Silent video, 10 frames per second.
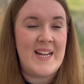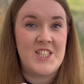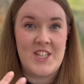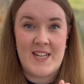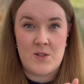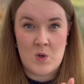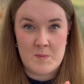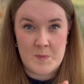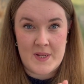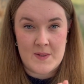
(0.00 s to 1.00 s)
she had drop
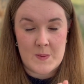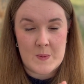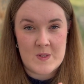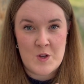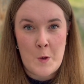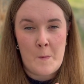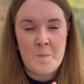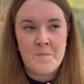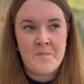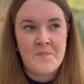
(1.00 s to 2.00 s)
spindles,
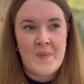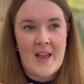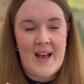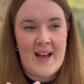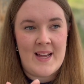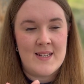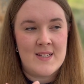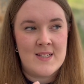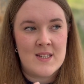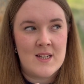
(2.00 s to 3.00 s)

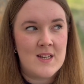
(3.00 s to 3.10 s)
and